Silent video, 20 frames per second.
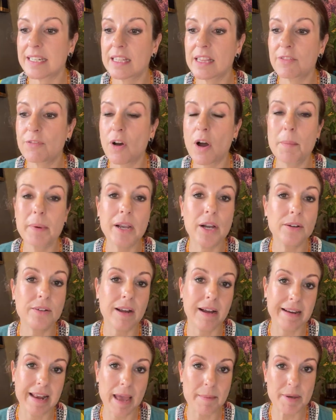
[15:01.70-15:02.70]
and the
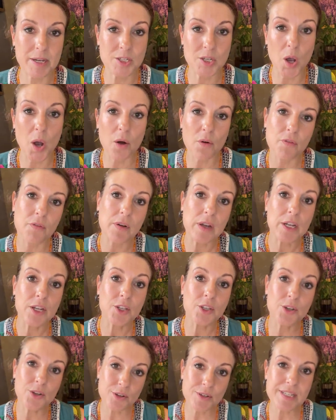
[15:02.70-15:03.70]
pharmacodynamics of
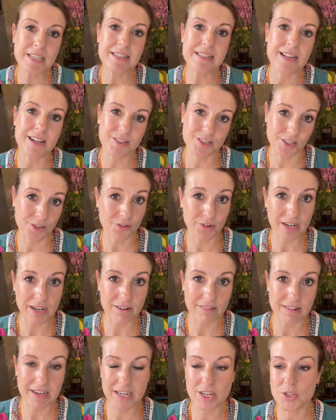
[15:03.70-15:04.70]
using
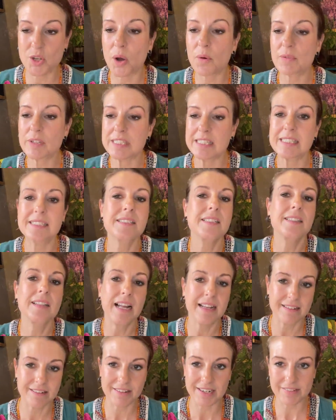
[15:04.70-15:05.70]
Delta-3-carene is obviously still
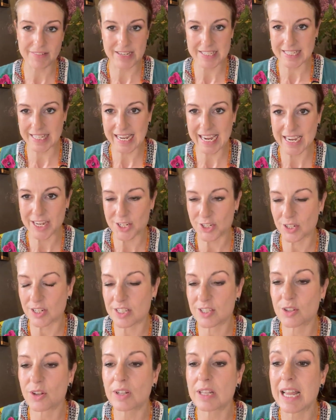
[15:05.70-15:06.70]
under investigation.
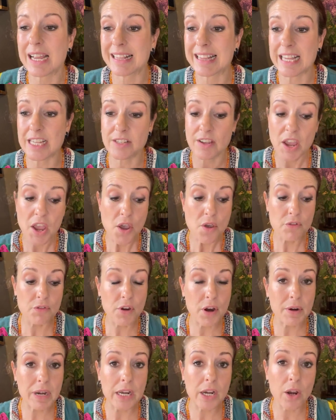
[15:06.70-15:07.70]
It's not like there's
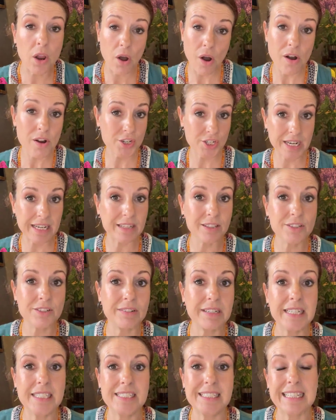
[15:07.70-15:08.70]
very large-scale
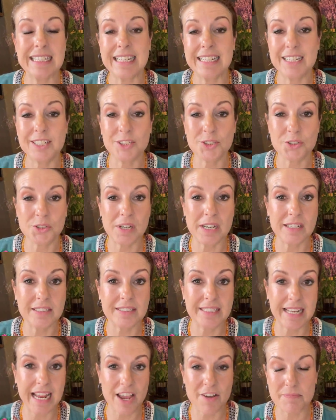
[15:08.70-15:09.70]
clinical
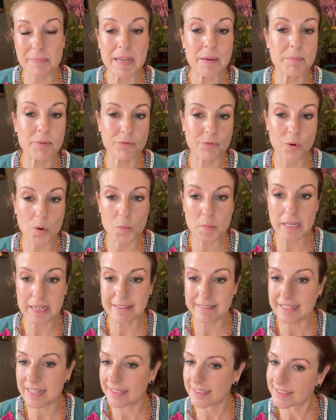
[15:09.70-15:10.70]
trials that have been performed
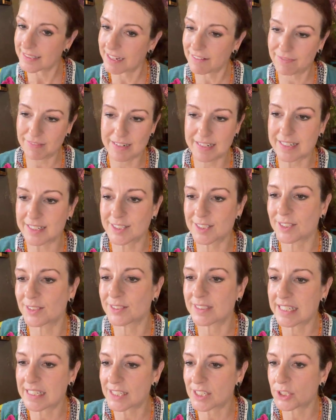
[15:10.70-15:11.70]
yet. That's definitely still
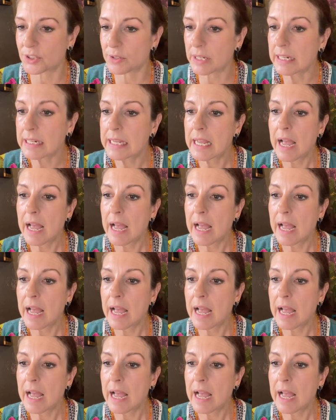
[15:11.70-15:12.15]
necessary.